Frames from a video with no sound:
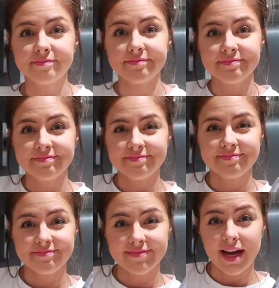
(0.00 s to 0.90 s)
8
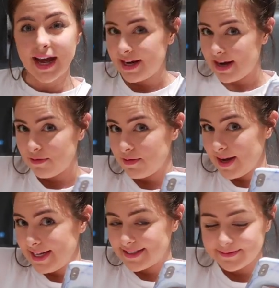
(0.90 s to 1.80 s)
minutes, and now we're
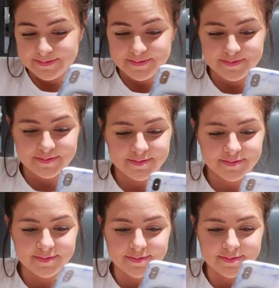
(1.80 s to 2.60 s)
starting now.